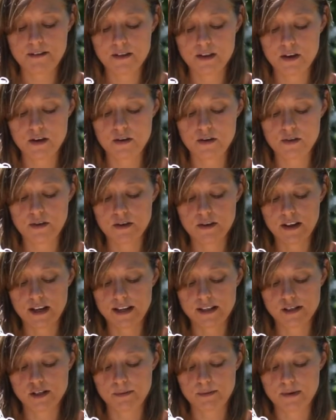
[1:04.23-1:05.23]
even though they're
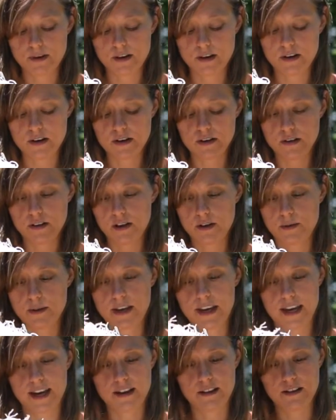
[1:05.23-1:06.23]
like super low
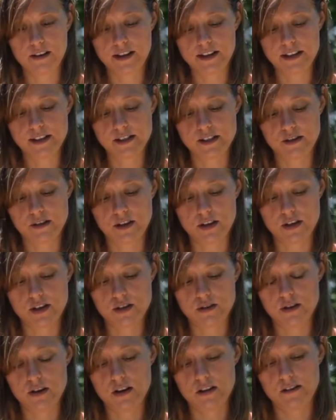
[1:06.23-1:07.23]
in calories. You could
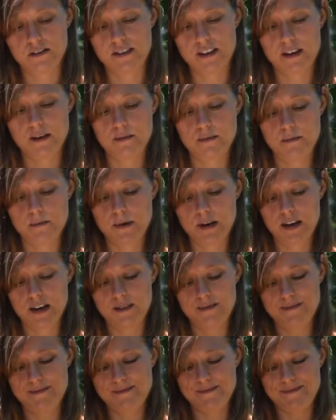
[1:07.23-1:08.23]
do all of them, but